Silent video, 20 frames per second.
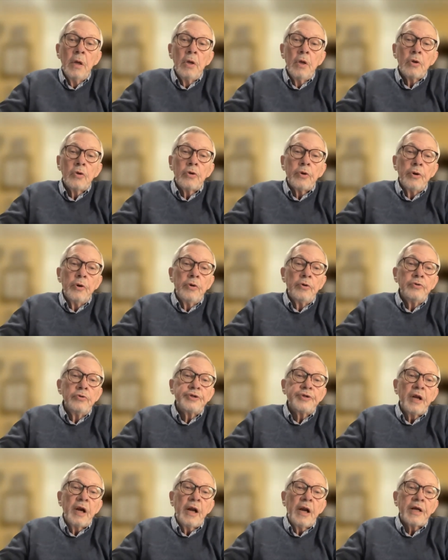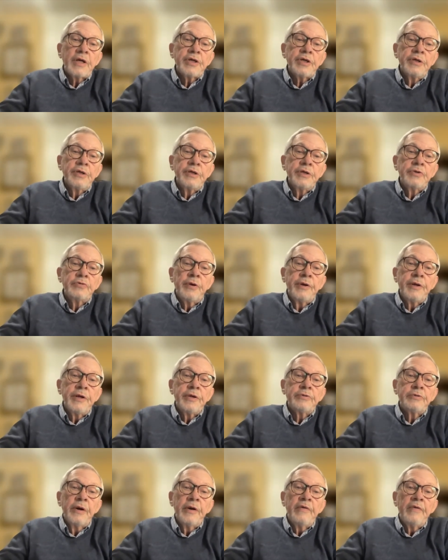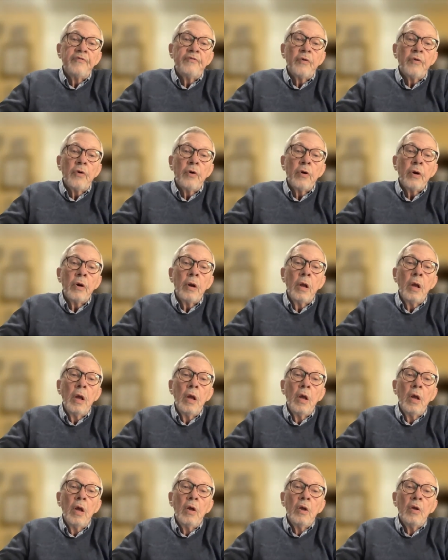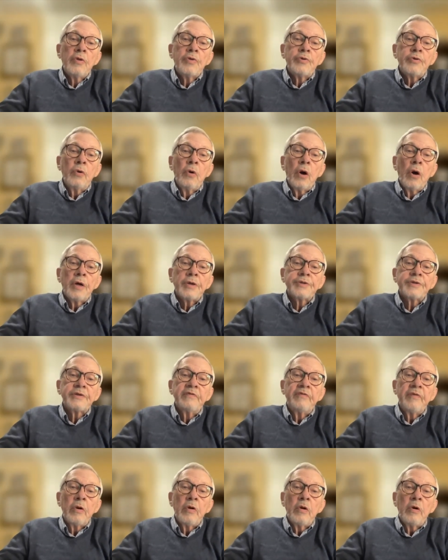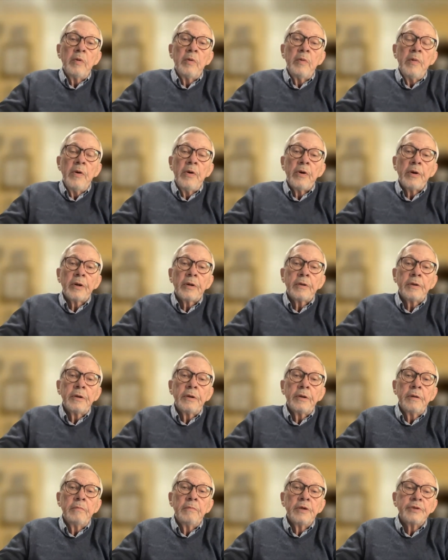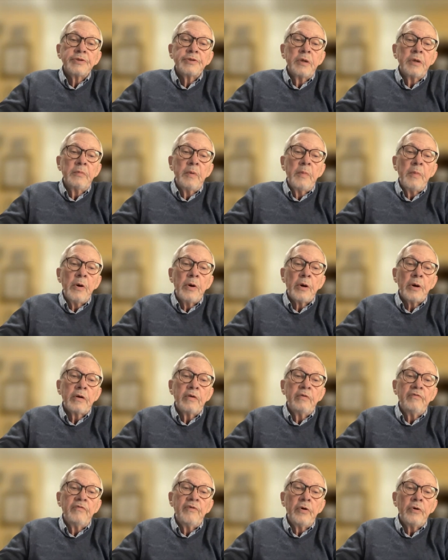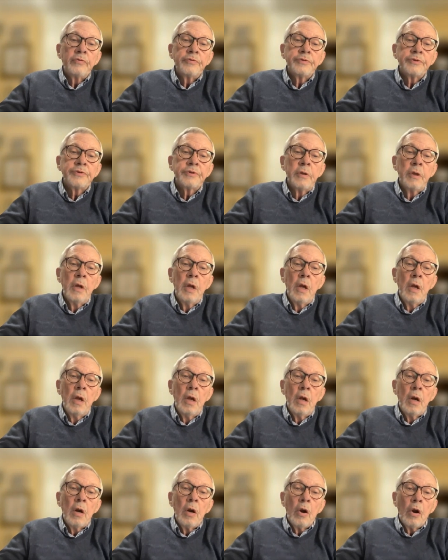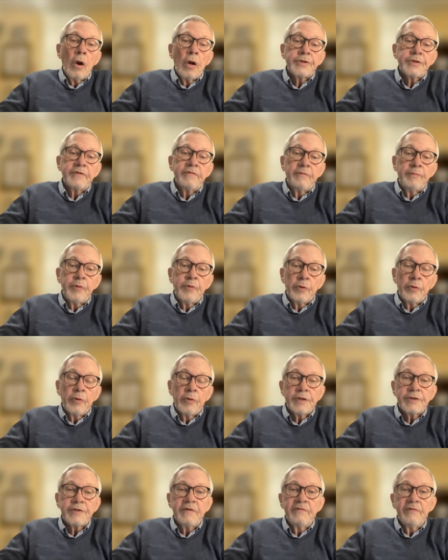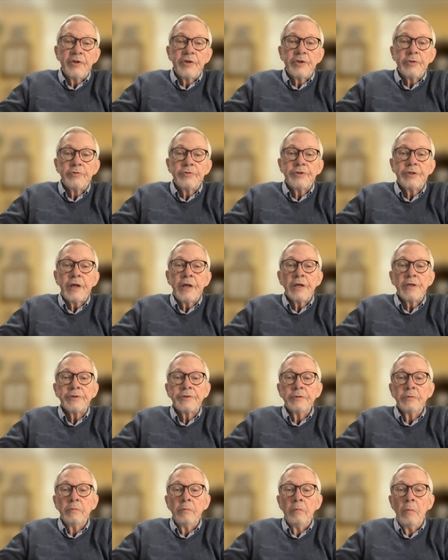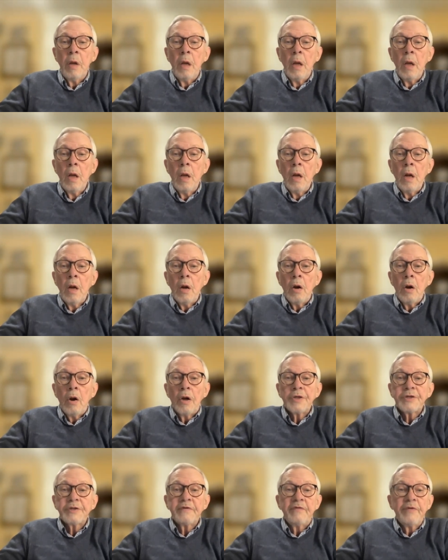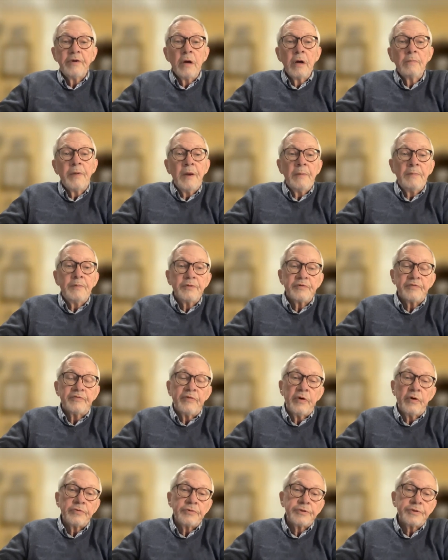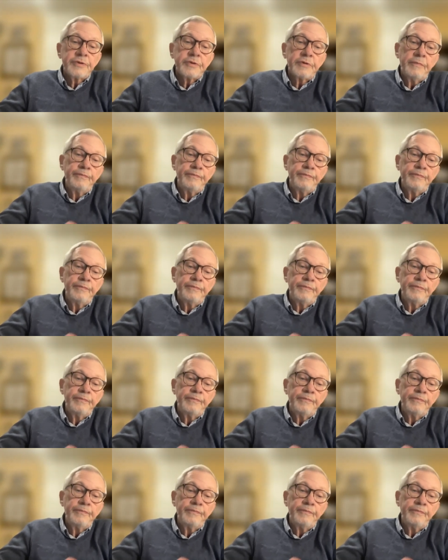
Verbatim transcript: could lose the election in 2024 through loss of Arab American and Muslim American votes, loss of progressive enthusiasm, loss of young people's votes.